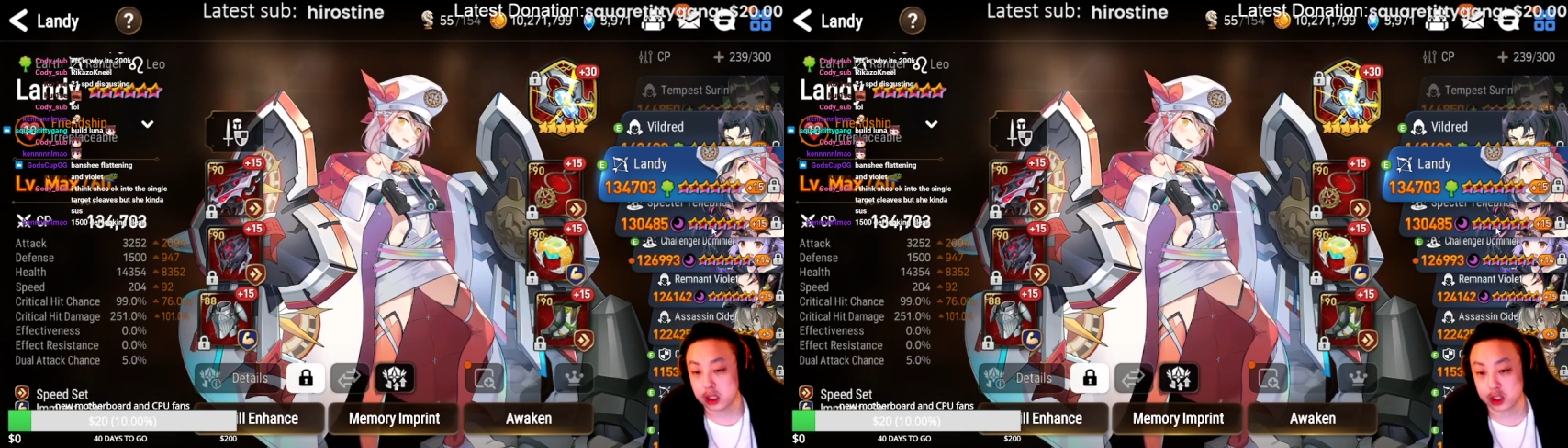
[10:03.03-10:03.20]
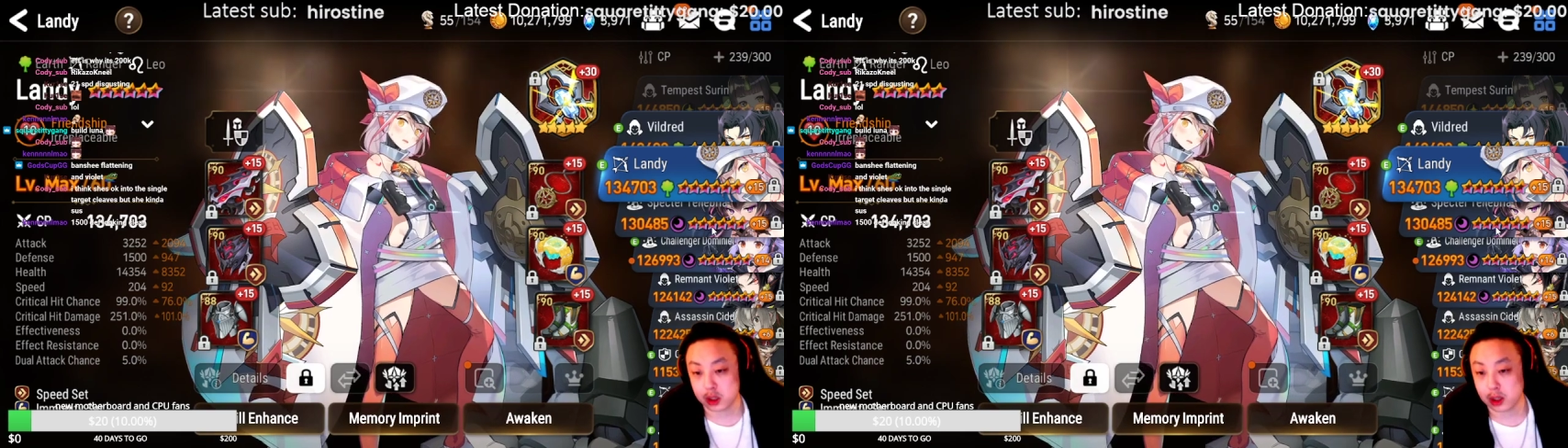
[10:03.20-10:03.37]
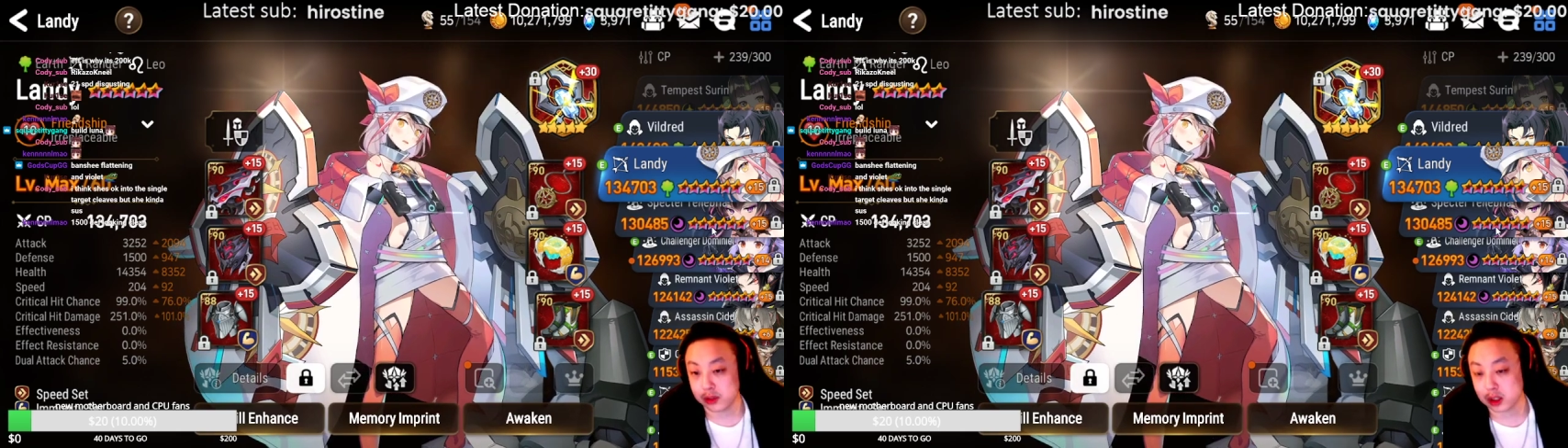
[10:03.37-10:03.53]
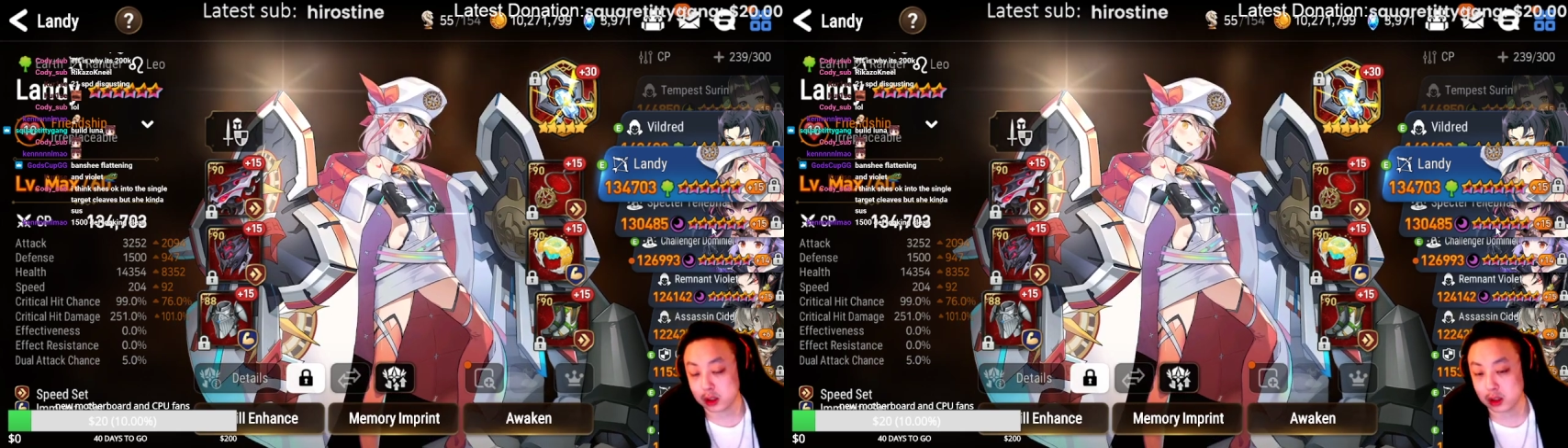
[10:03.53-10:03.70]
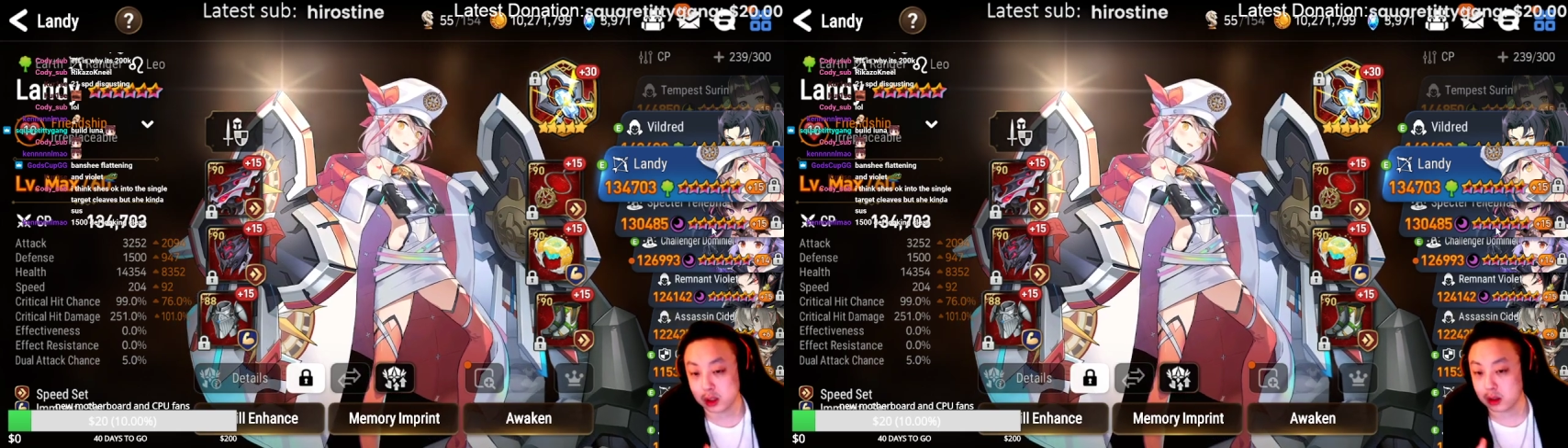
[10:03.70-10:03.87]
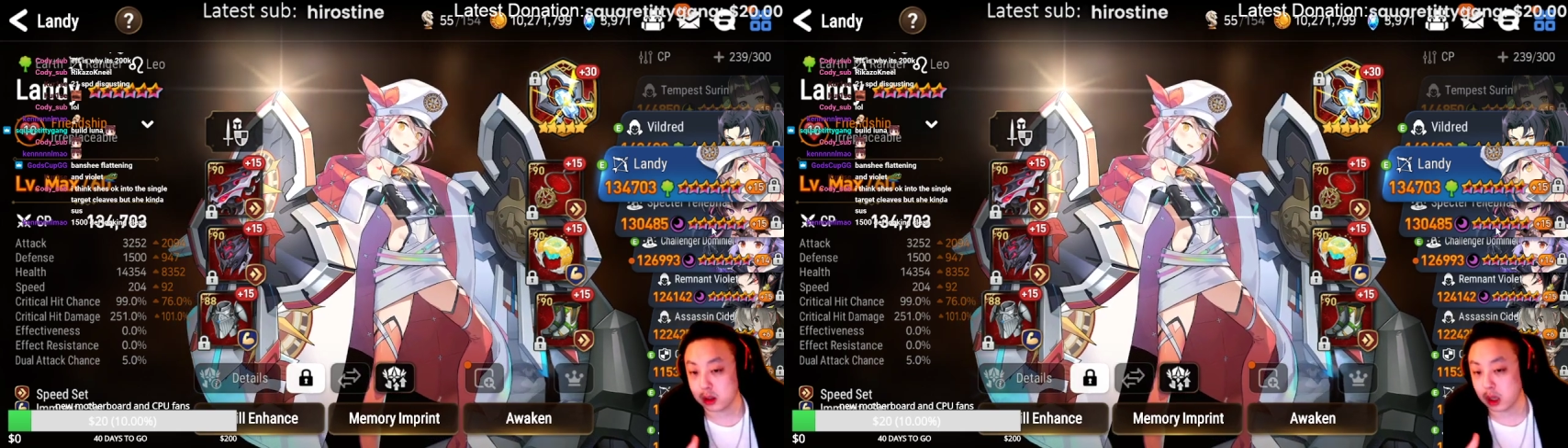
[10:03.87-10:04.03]
see, you have like
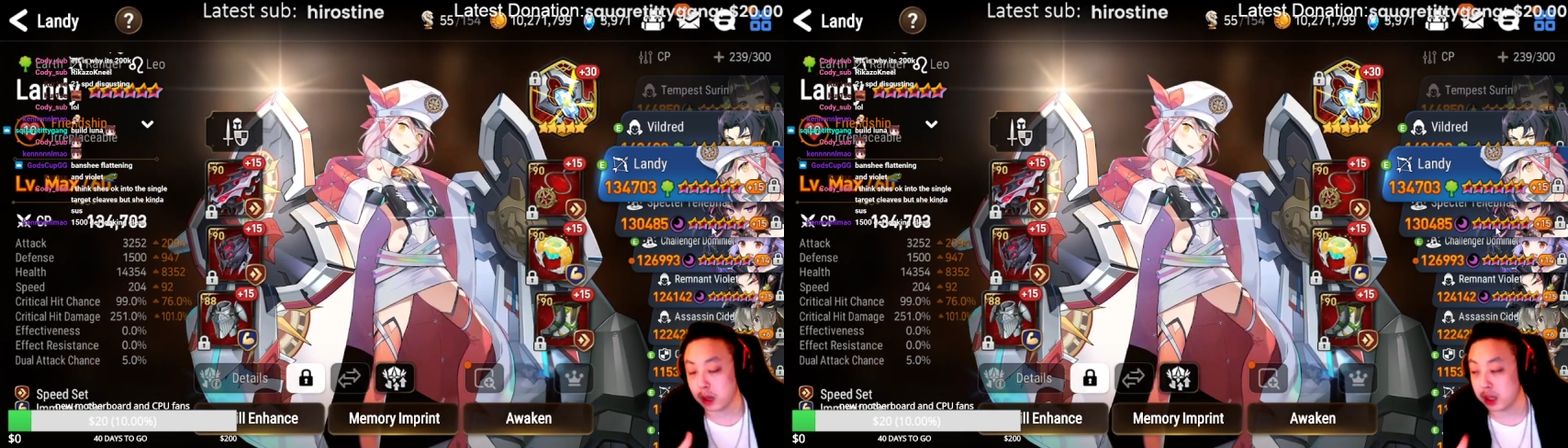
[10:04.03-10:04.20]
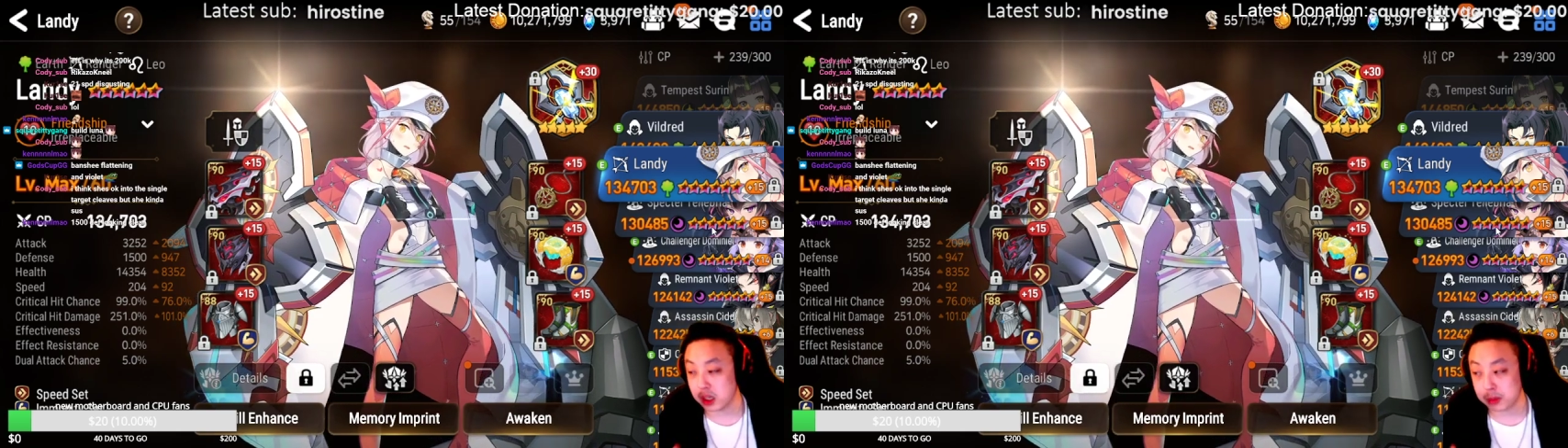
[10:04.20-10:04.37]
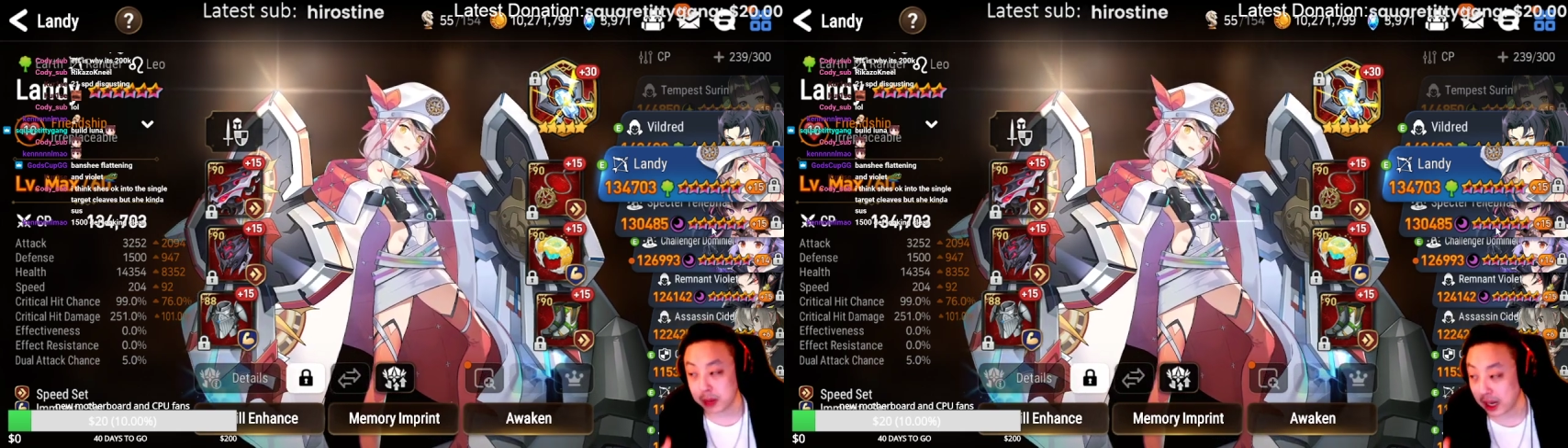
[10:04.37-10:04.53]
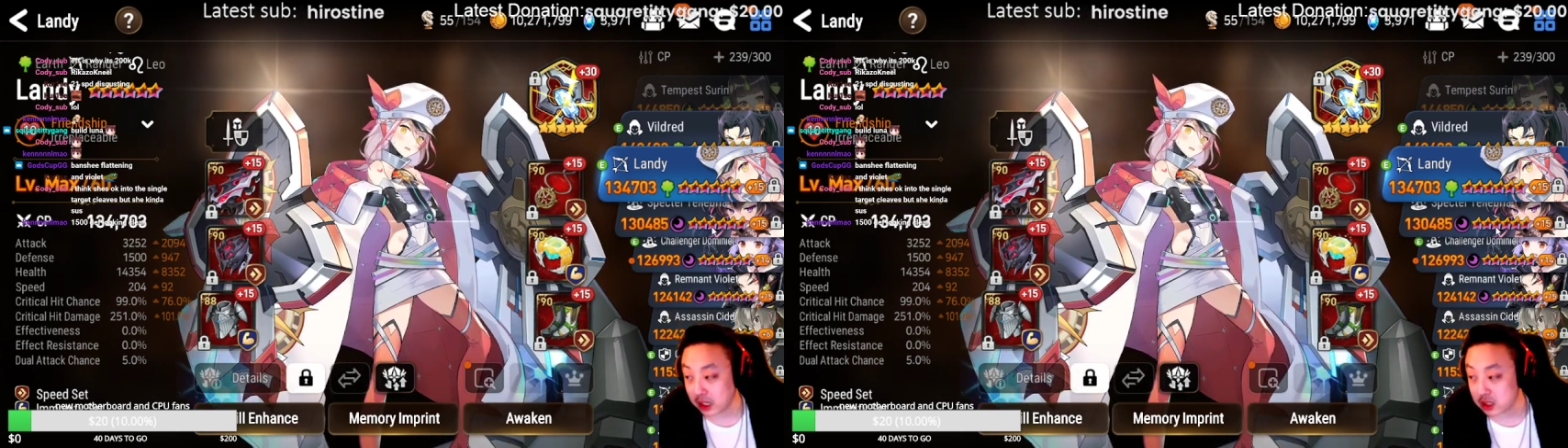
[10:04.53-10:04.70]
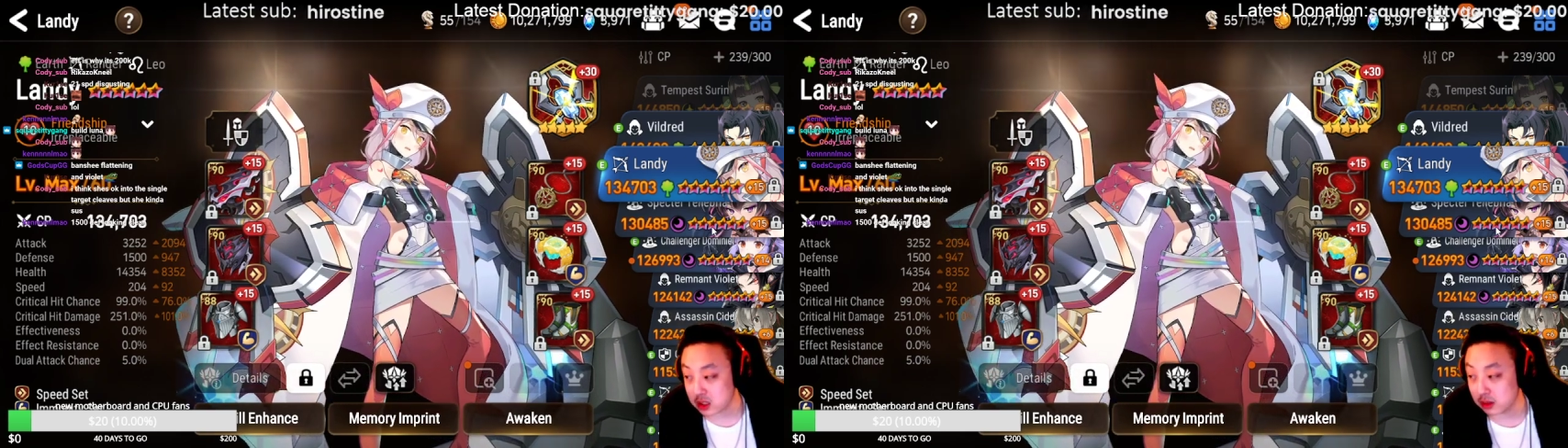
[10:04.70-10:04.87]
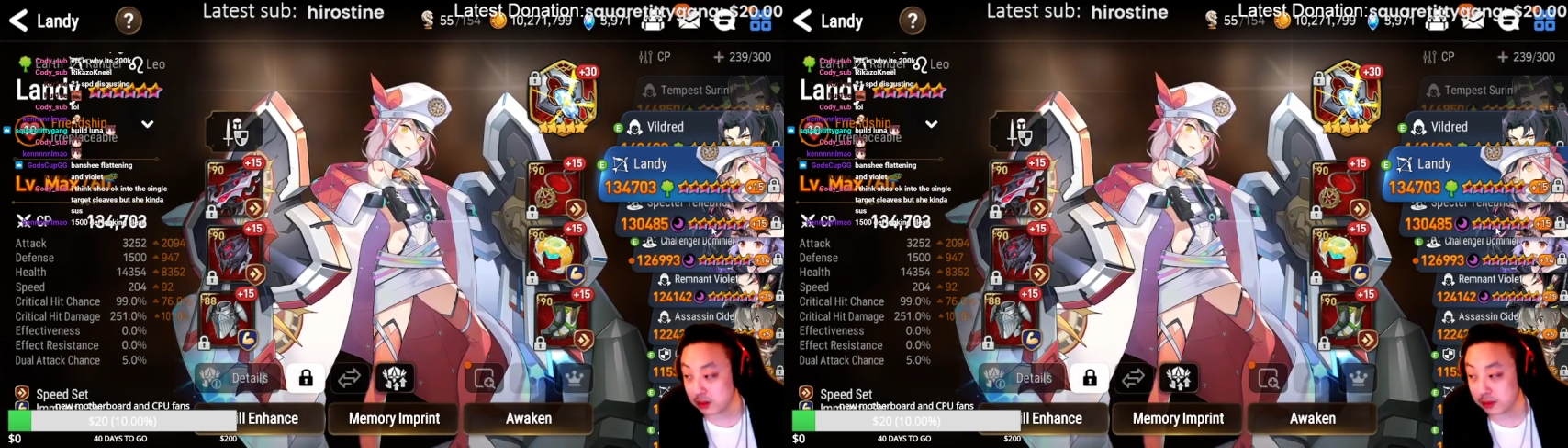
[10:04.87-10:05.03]
a maid
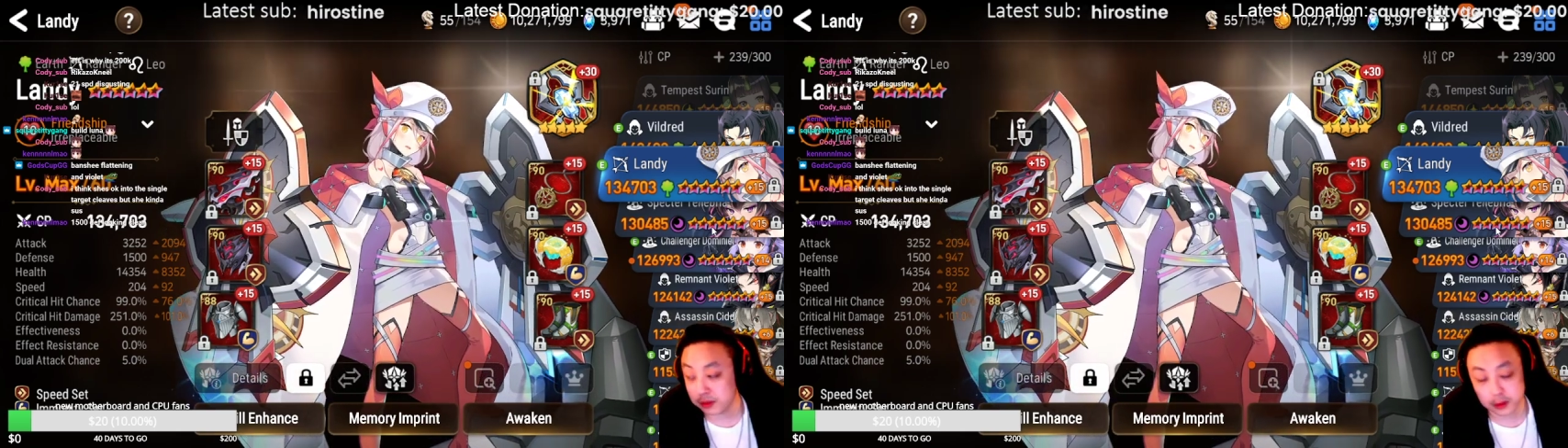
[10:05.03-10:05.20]
passive.